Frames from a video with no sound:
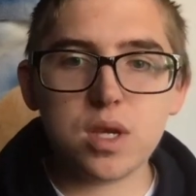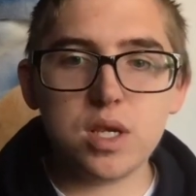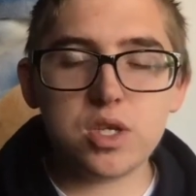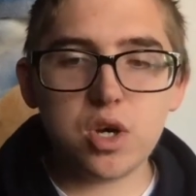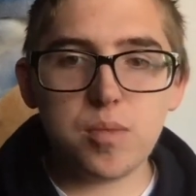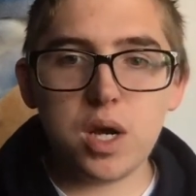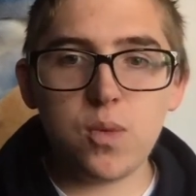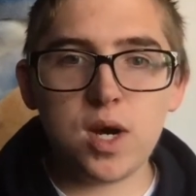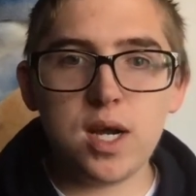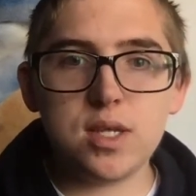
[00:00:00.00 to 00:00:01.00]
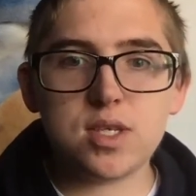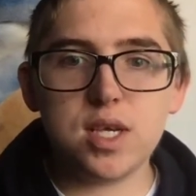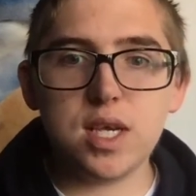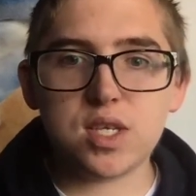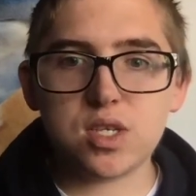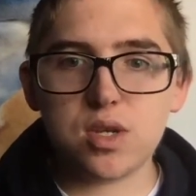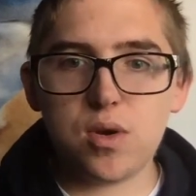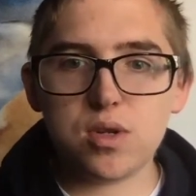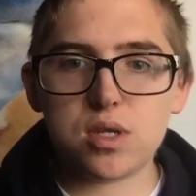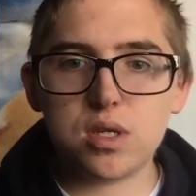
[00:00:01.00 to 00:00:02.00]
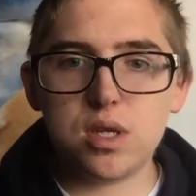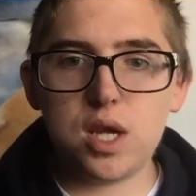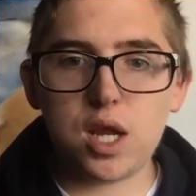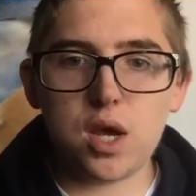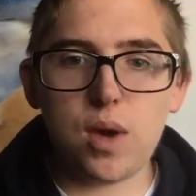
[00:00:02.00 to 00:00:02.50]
it's not my words, it's not, you know,